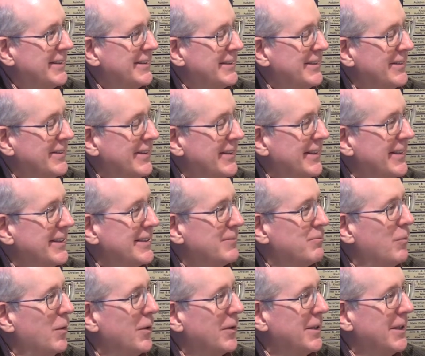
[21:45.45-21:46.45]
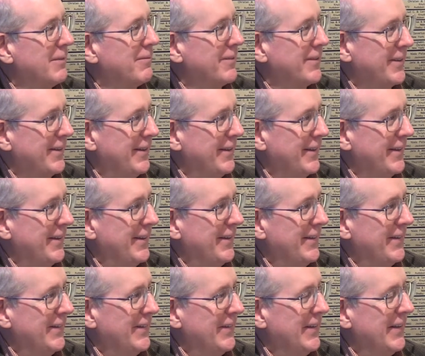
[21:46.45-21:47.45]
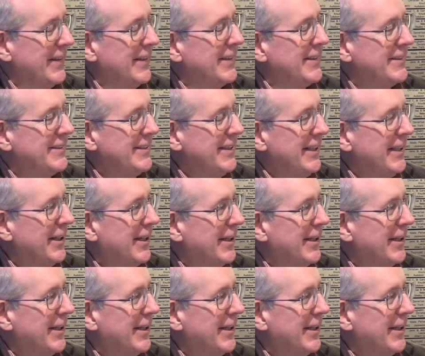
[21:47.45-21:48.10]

so it's more difficult to see